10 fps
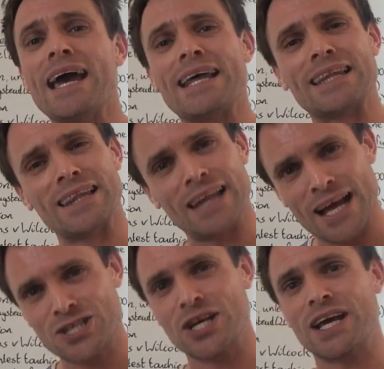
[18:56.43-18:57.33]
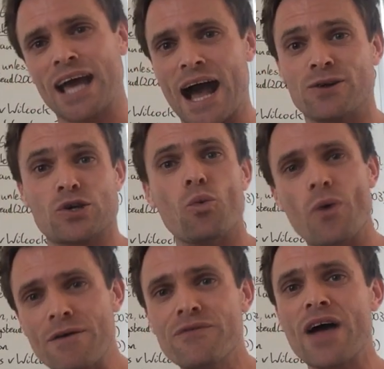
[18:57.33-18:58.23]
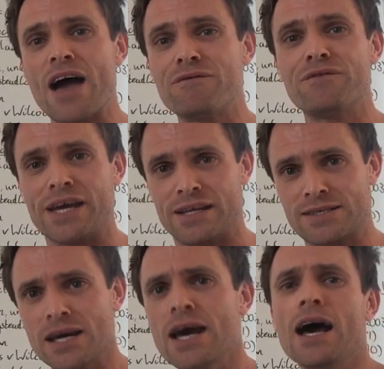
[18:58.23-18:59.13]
in lashing out with their feet,